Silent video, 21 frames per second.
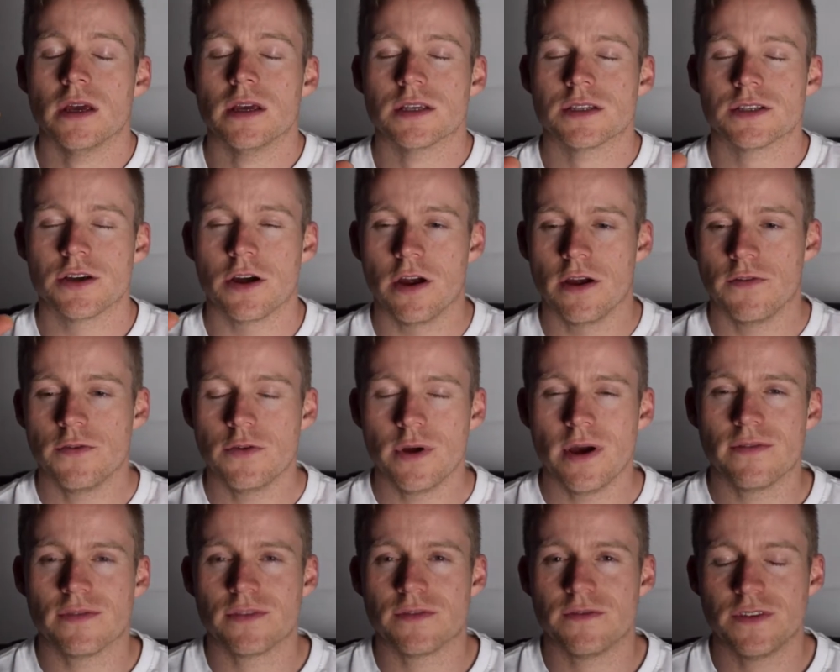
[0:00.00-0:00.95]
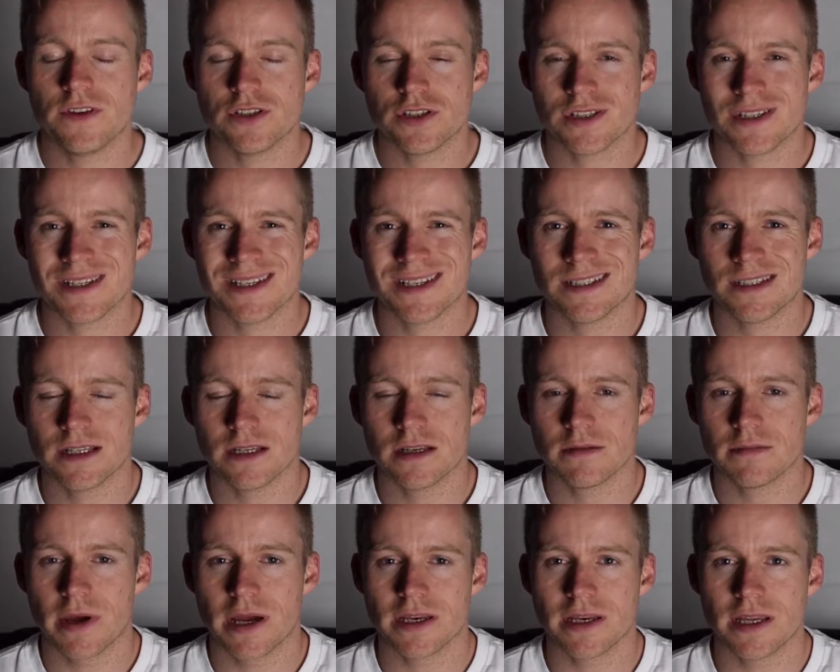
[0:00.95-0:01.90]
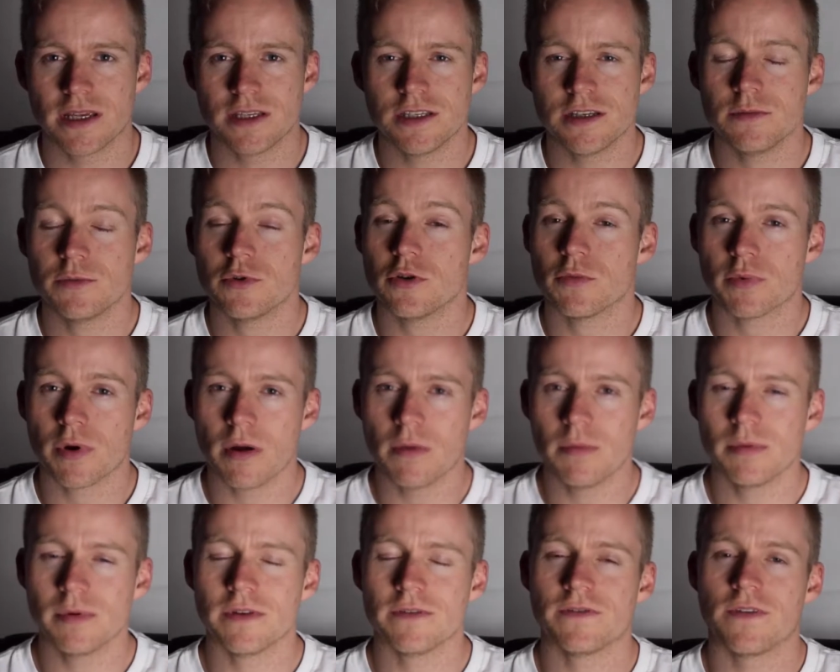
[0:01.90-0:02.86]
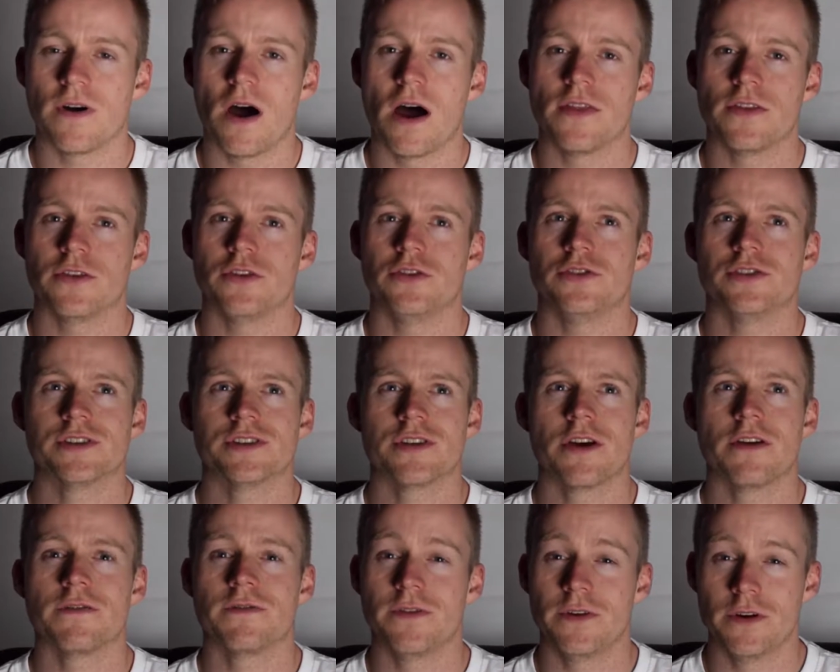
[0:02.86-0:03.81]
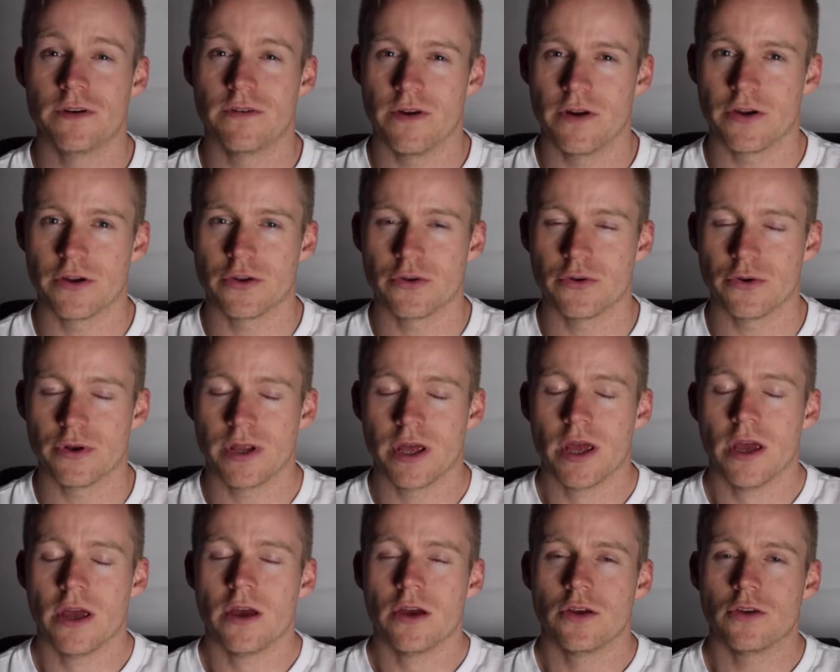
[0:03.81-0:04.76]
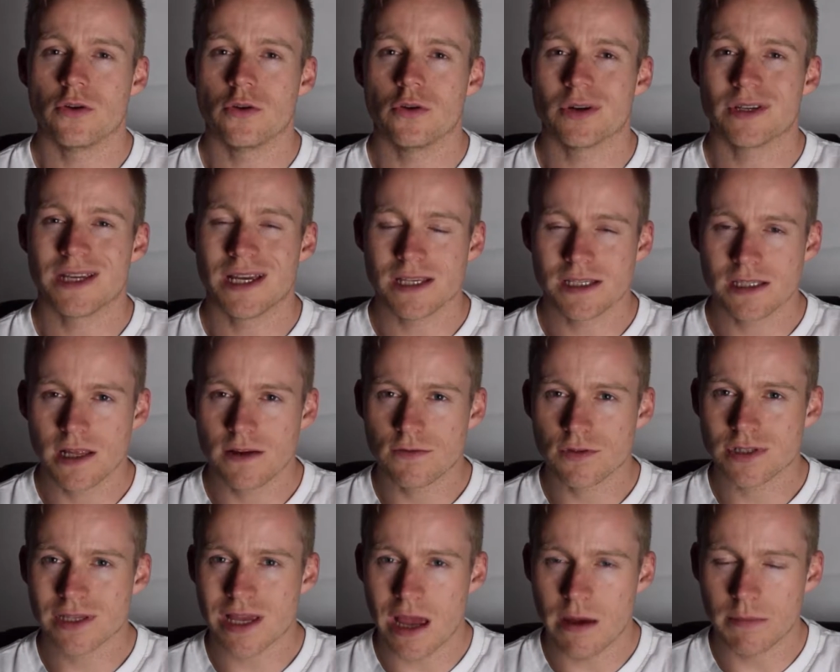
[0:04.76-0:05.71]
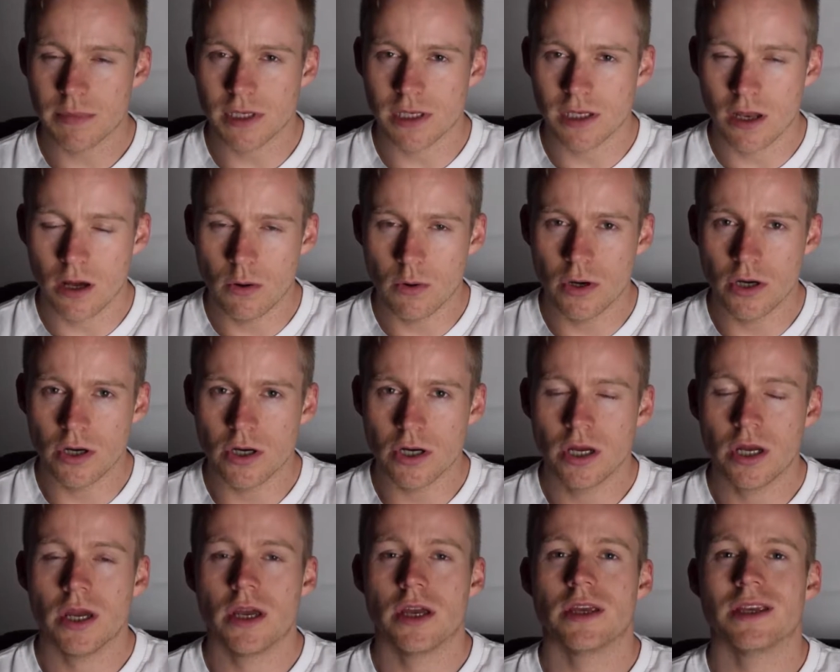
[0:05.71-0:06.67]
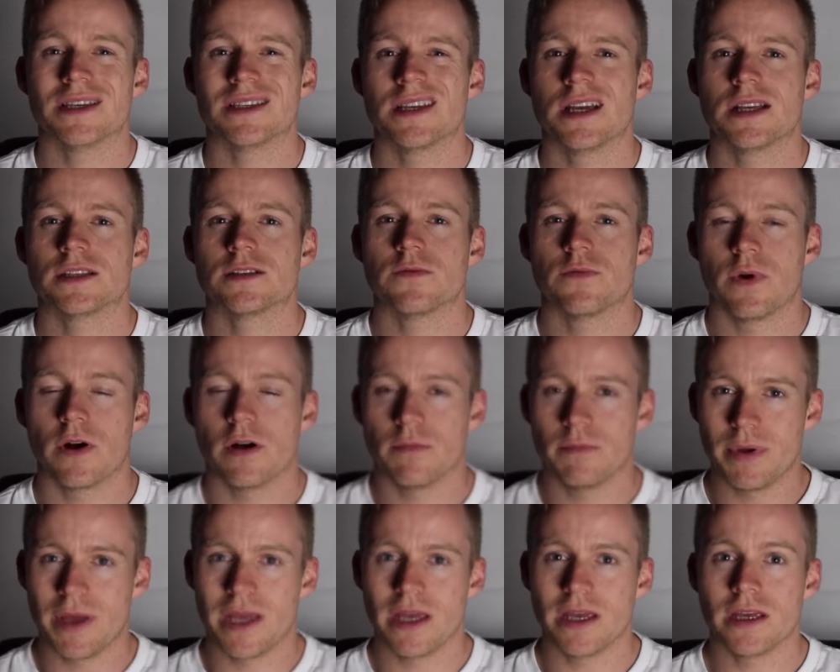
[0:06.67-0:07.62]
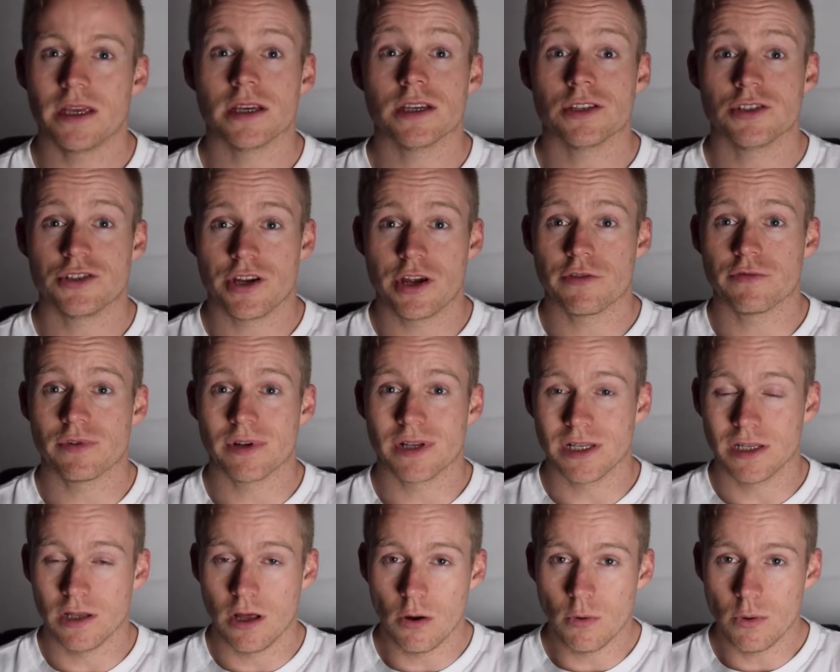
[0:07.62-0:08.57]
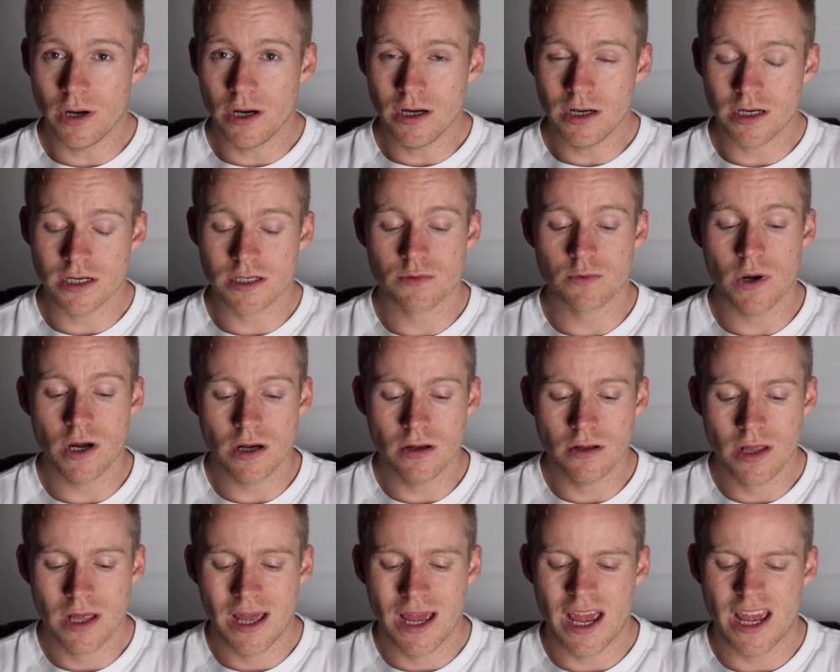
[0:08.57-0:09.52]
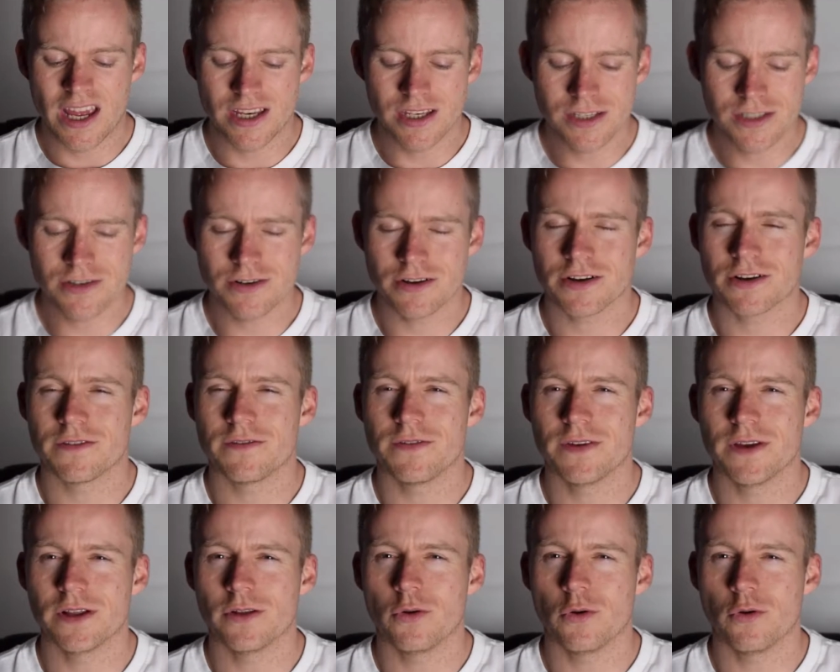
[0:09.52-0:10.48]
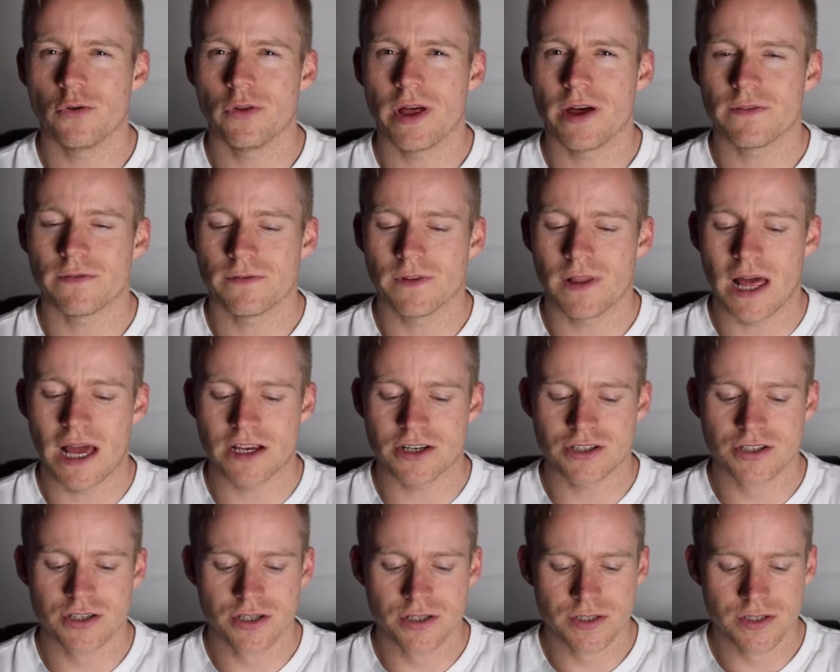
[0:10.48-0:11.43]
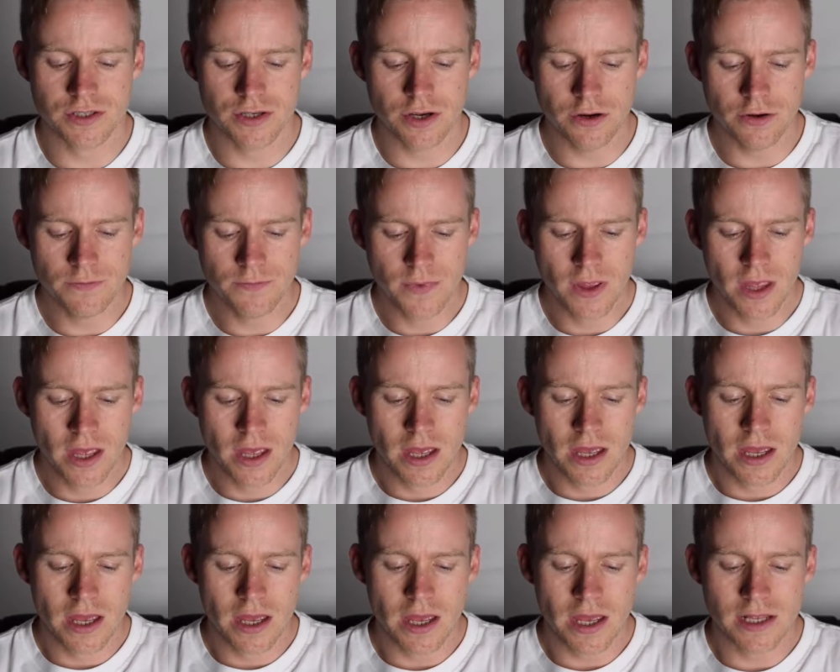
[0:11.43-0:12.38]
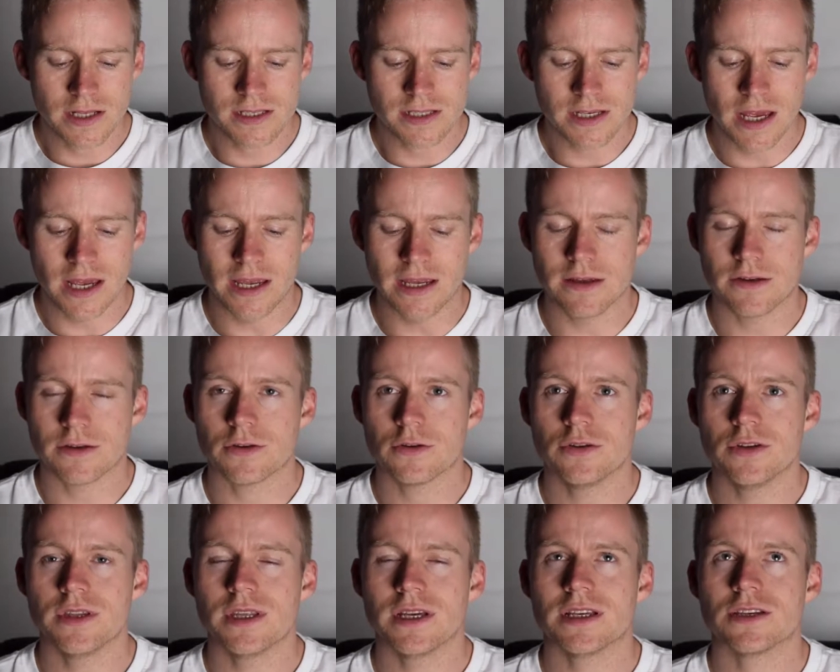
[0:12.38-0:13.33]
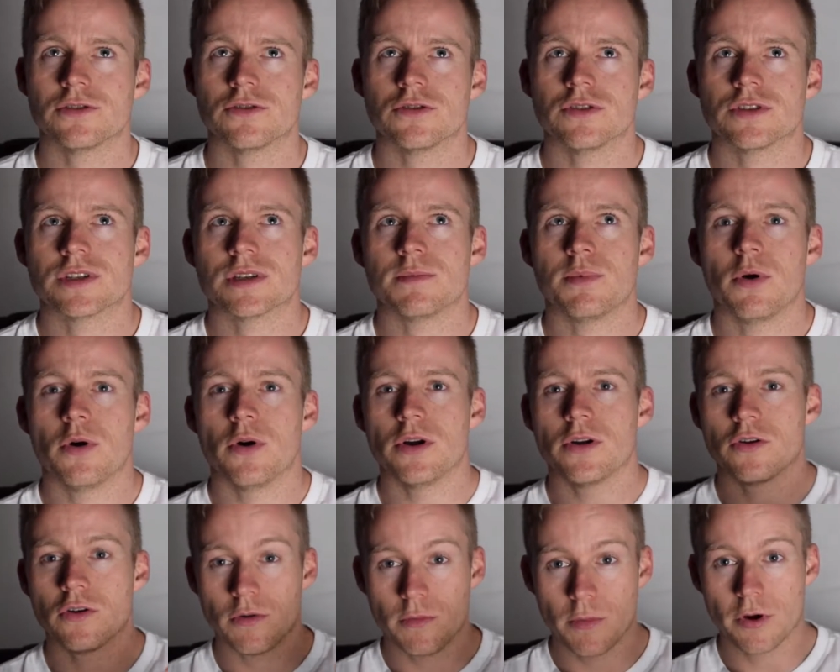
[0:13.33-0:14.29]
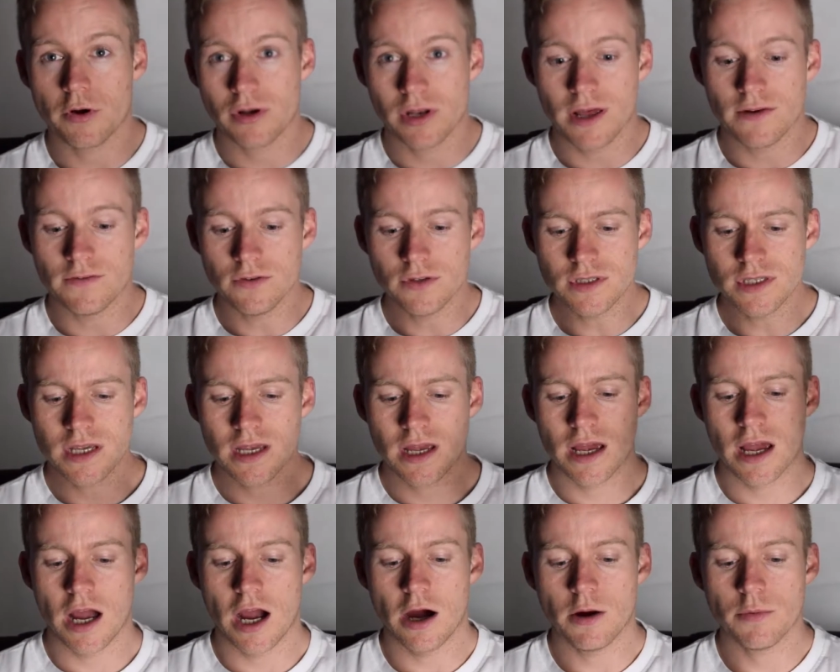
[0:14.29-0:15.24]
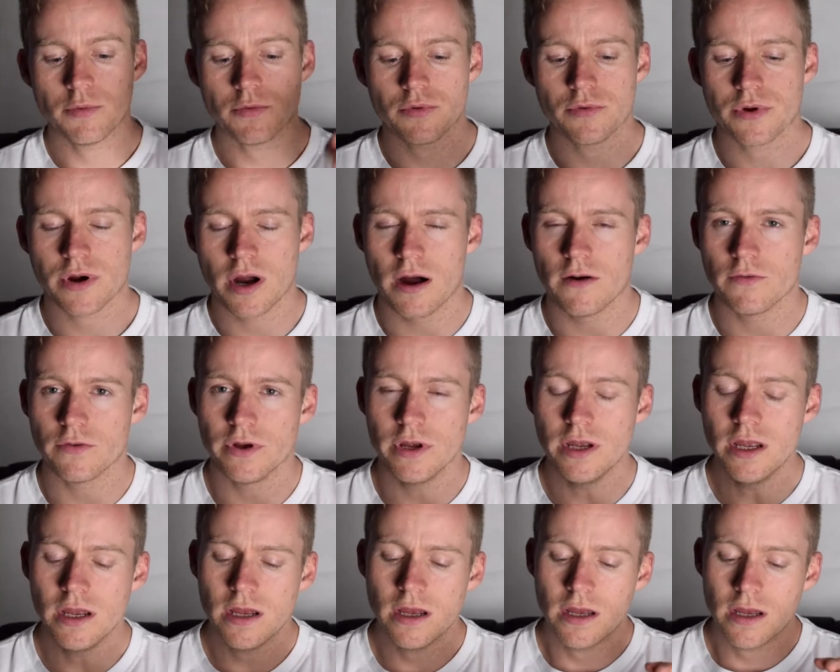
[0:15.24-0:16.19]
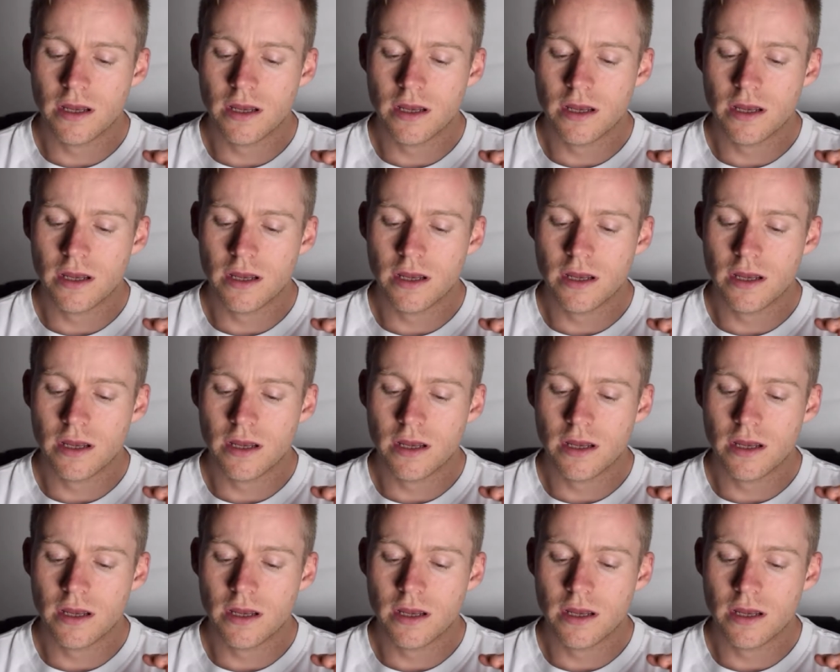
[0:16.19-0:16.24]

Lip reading: So if you have a deficiency in zinc and magnesium, you'll probably find that you just don't feel very good. Your test levels can be lower, your sense of well-being is generally lower as well, and you're just not going to feel all that flash. So it's a good thing to support hormonal levels, help with recovery,